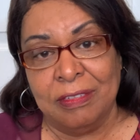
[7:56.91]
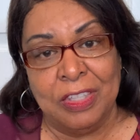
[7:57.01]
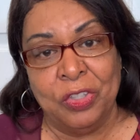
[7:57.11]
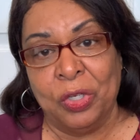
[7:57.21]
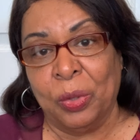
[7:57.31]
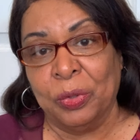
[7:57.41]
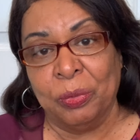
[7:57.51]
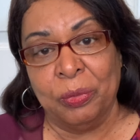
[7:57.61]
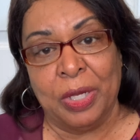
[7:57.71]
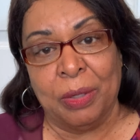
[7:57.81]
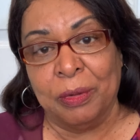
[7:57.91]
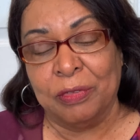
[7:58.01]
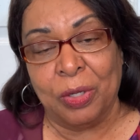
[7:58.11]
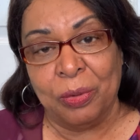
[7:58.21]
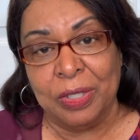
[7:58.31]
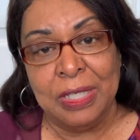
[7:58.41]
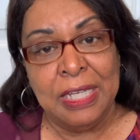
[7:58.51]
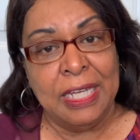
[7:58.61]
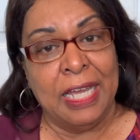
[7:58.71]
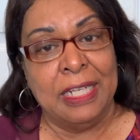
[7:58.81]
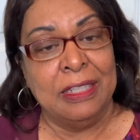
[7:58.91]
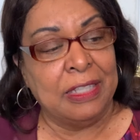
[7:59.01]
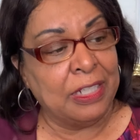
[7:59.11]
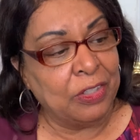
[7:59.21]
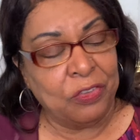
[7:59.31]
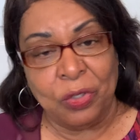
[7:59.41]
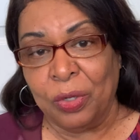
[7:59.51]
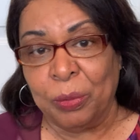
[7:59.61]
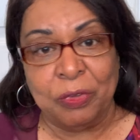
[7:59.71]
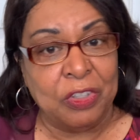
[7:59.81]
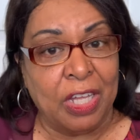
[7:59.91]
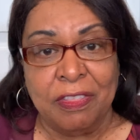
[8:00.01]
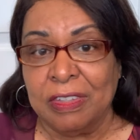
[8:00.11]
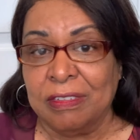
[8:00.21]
then you go through Arizona and it, and there's no, it was nothing